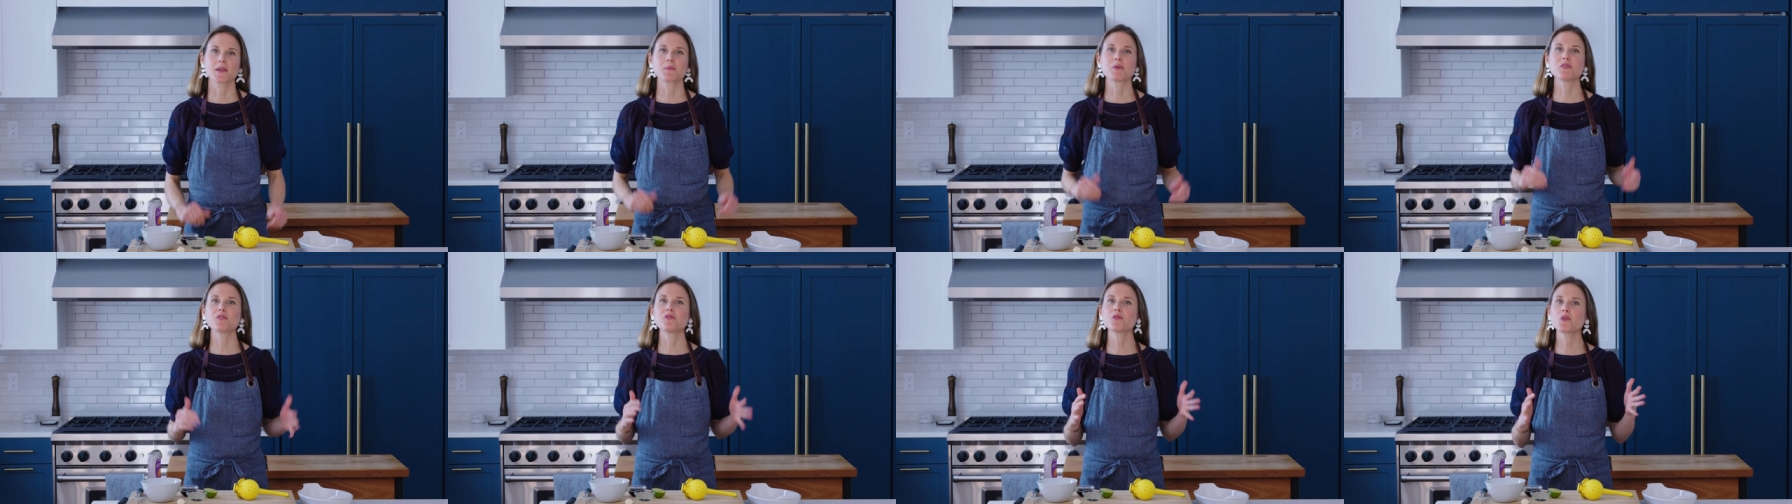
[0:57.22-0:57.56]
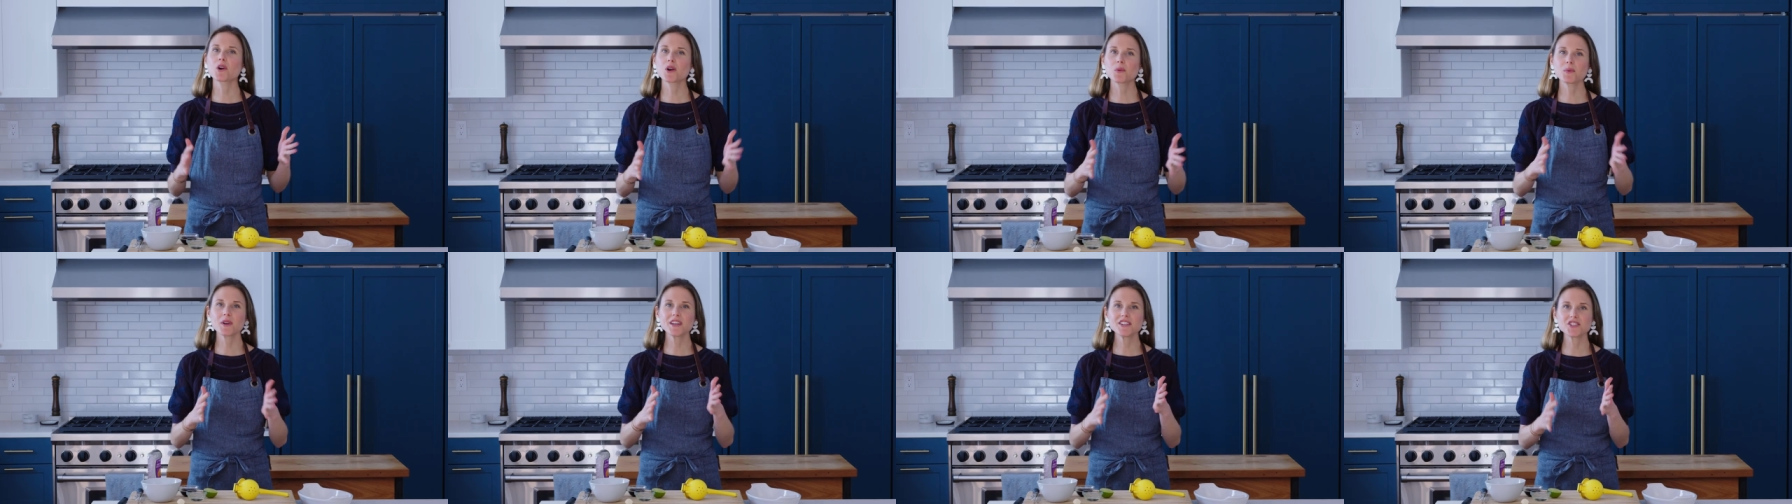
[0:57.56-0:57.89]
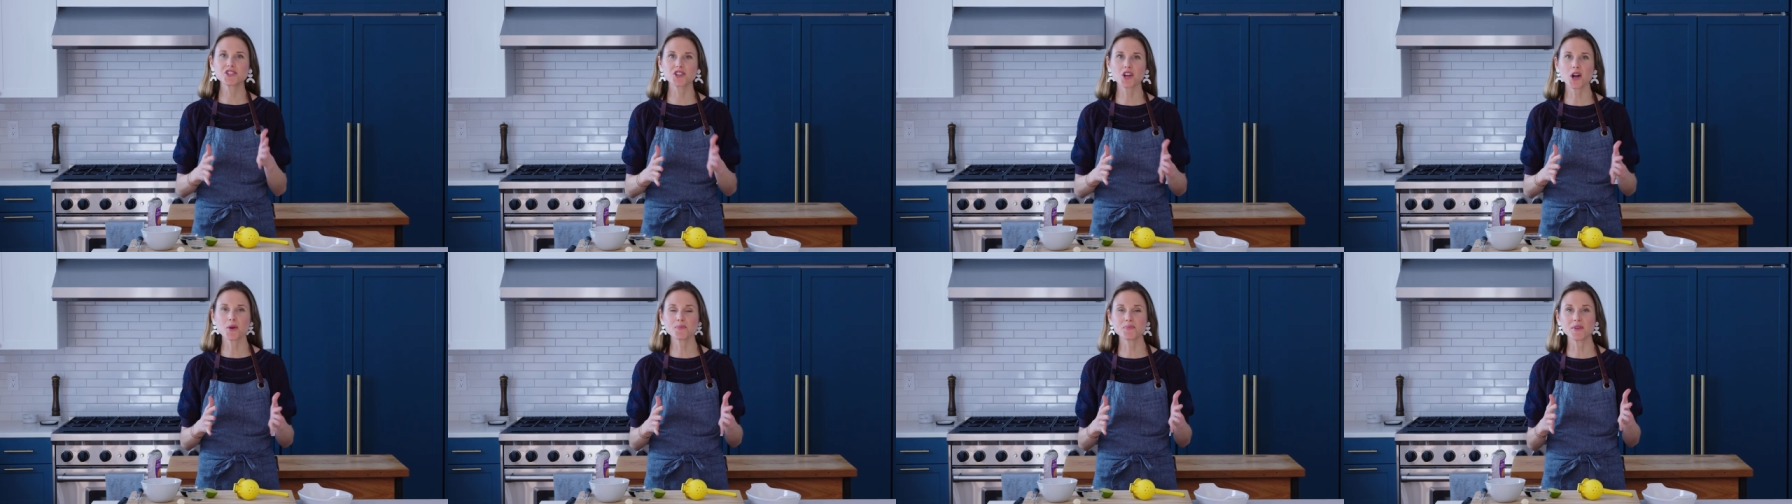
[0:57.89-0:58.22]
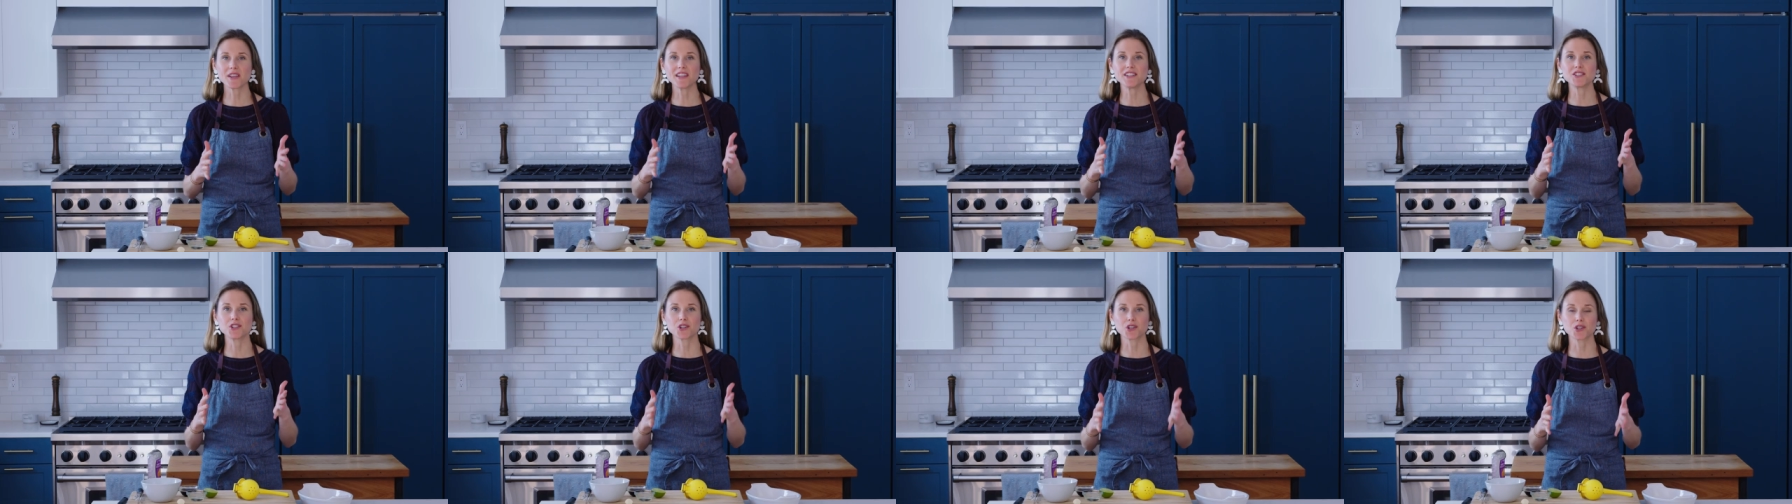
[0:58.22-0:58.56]
Now, before we jump
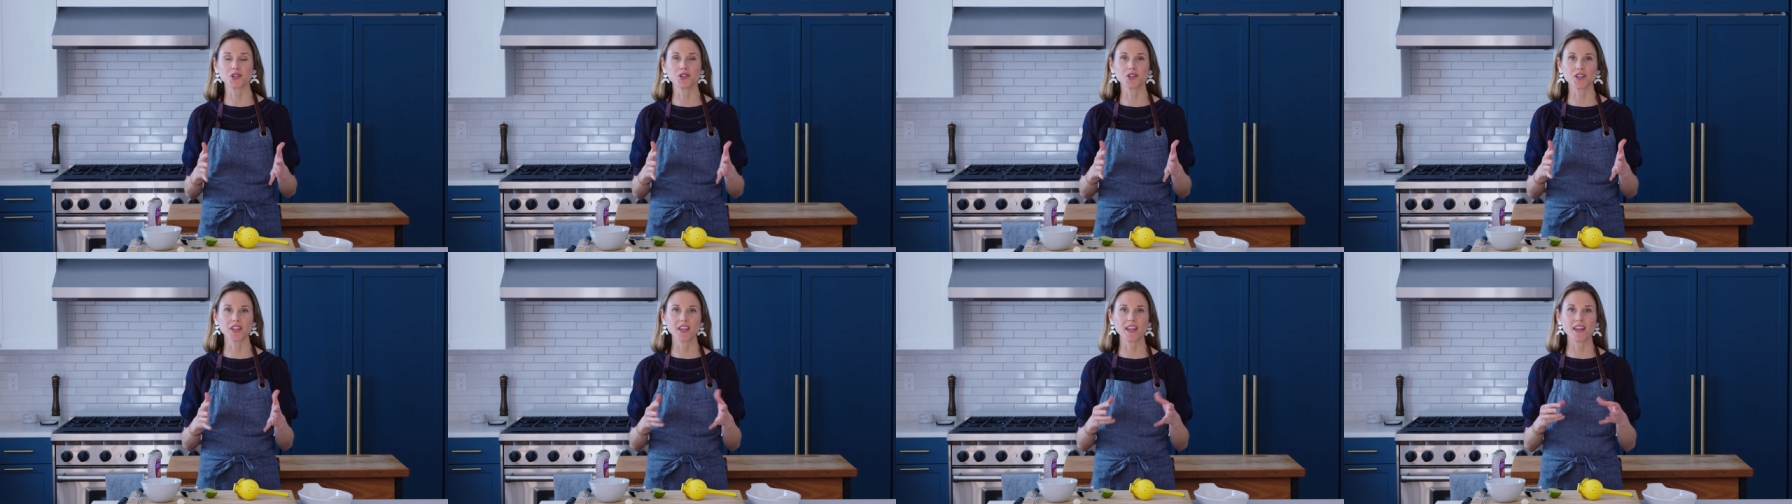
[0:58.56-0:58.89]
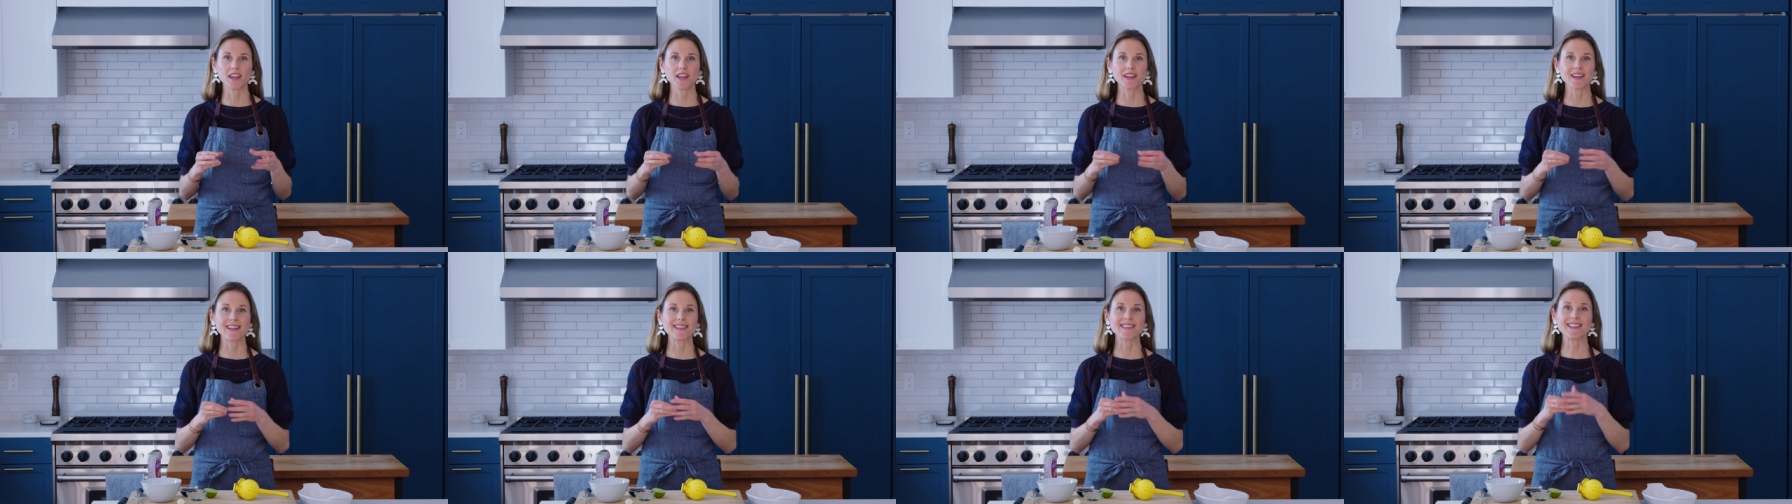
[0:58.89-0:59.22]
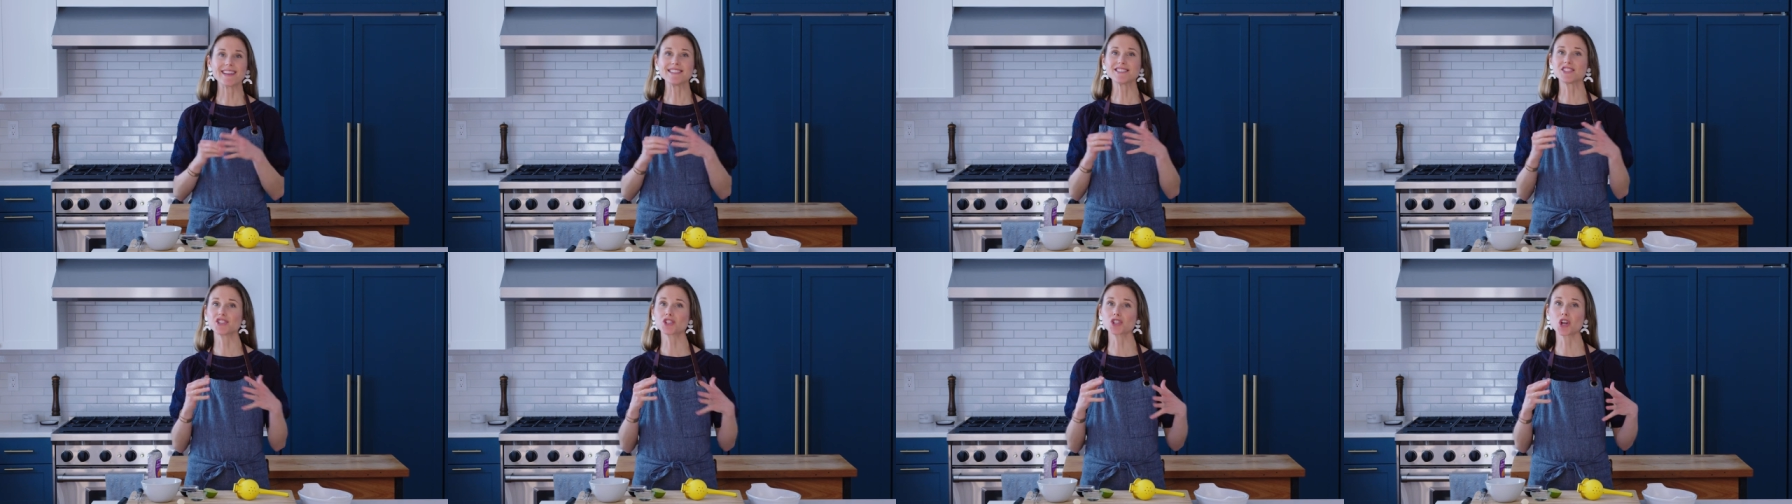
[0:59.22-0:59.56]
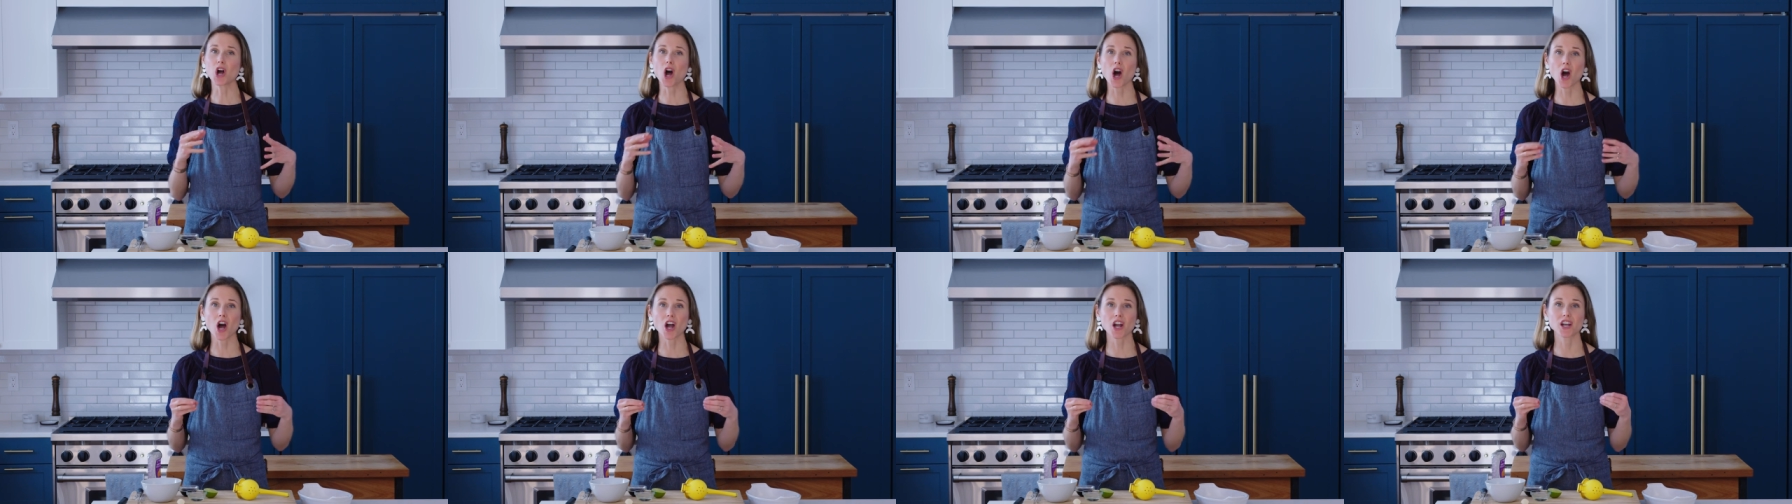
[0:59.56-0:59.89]
into cooking, let's
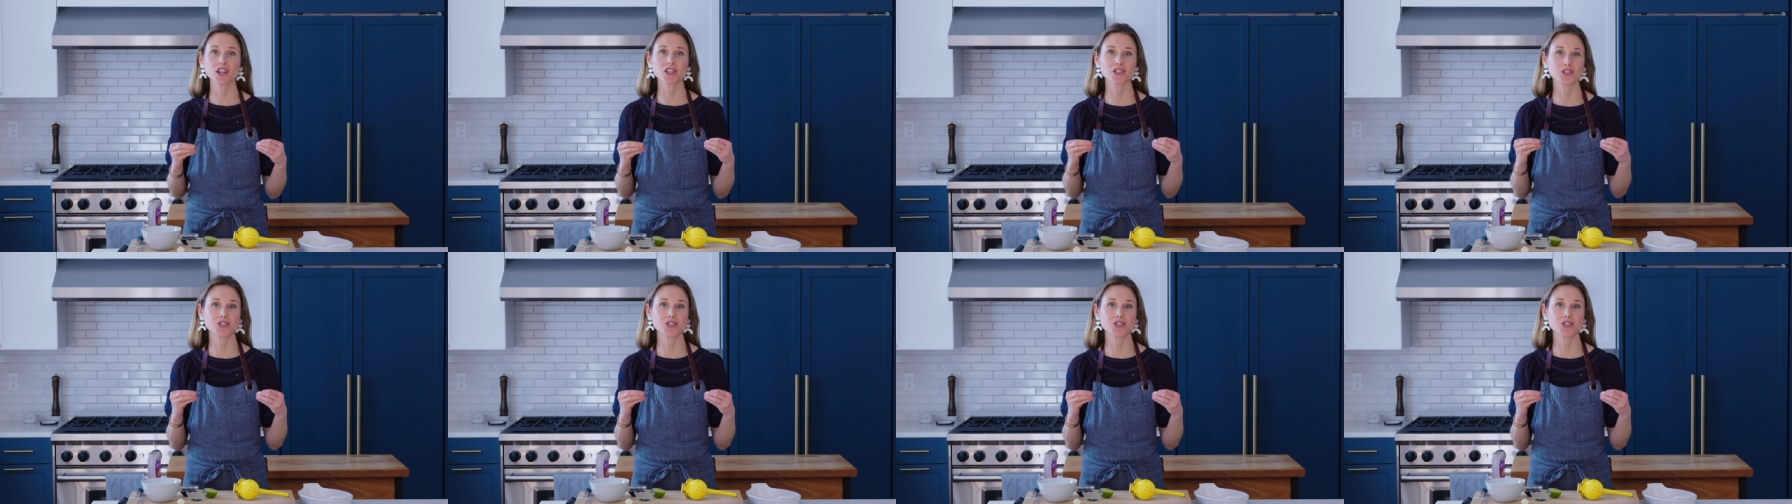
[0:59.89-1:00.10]
talk